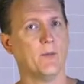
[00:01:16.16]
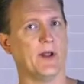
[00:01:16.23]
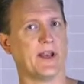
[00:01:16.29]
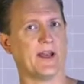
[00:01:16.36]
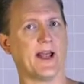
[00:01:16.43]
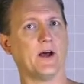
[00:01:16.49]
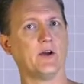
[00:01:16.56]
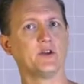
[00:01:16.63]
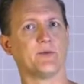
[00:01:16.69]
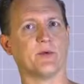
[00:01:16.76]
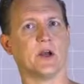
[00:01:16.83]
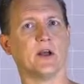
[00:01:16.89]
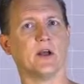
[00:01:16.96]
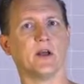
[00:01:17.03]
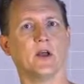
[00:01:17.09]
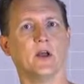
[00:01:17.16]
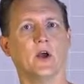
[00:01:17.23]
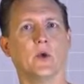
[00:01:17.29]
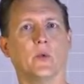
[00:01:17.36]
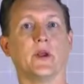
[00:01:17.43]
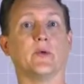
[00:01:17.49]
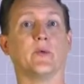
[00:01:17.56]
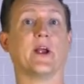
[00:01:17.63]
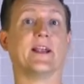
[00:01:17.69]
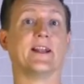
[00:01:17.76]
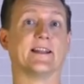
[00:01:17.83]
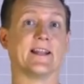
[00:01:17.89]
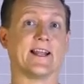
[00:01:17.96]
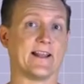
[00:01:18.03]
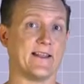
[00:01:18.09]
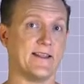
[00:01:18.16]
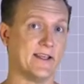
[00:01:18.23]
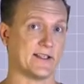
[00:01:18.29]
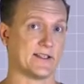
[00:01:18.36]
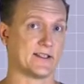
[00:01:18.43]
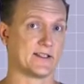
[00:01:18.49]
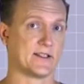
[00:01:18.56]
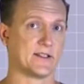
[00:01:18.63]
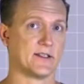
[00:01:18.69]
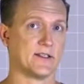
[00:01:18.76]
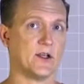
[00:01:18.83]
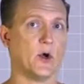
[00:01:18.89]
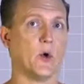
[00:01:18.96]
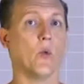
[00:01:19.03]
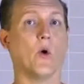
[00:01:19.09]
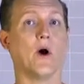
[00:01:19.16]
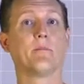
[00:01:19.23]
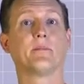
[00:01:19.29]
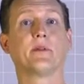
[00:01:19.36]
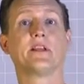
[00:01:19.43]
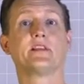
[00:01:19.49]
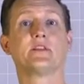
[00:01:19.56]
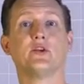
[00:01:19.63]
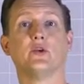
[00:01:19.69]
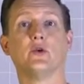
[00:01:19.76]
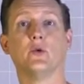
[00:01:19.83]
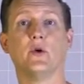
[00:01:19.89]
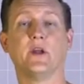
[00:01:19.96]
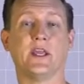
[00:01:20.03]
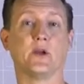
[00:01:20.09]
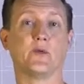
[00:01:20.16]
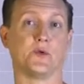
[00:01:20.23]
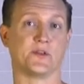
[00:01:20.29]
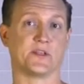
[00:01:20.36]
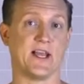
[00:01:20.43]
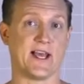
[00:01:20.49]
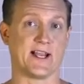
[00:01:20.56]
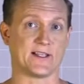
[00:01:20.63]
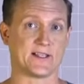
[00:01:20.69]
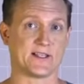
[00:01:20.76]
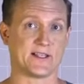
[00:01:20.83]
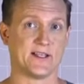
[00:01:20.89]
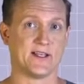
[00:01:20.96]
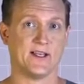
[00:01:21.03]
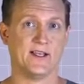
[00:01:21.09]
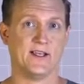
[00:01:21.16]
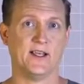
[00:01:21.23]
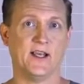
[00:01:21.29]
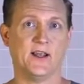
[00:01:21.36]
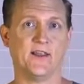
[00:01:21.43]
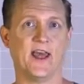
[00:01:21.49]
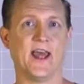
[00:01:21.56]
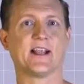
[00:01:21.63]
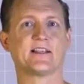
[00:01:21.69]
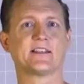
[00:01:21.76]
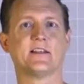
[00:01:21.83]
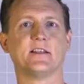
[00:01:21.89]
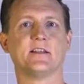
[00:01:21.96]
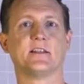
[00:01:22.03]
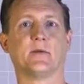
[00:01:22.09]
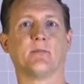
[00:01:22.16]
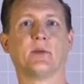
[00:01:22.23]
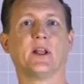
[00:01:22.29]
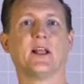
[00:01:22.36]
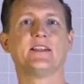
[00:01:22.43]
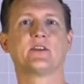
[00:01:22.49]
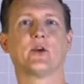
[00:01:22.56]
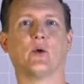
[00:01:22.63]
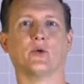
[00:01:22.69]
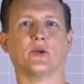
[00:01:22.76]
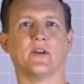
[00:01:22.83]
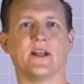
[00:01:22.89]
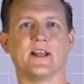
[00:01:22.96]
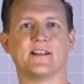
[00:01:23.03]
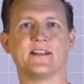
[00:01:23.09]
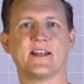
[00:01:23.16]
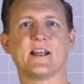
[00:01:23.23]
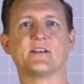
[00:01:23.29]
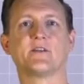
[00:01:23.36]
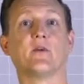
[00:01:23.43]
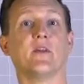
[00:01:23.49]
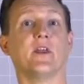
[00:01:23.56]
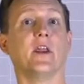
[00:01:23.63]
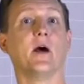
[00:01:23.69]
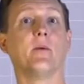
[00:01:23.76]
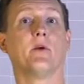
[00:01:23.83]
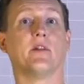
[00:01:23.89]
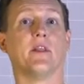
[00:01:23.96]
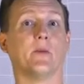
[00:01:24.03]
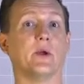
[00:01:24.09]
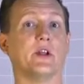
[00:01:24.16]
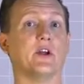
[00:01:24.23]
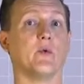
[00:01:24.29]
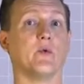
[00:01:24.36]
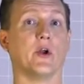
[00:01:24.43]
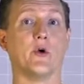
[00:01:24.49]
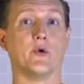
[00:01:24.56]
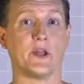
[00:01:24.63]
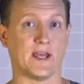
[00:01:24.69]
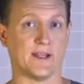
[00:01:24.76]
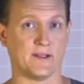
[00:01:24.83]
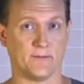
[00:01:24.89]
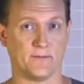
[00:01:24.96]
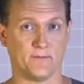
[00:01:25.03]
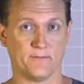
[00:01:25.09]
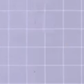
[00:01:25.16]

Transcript: But in algebra, we'd write it like this: 1 plus 2 equals x. The x is a placeholder that stands for the number that we don't know yet.